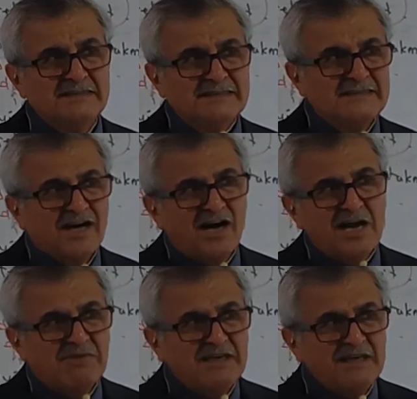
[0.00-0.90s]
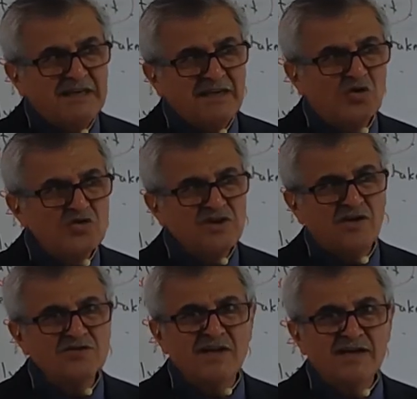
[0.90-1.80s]
I am hearing your
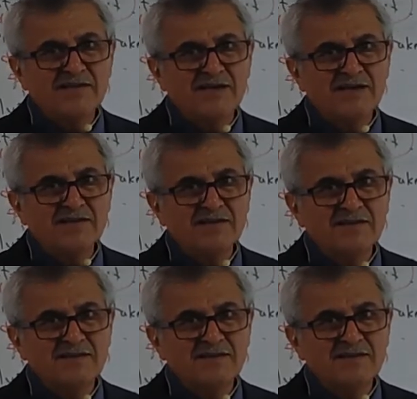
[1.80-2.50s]
sound like that.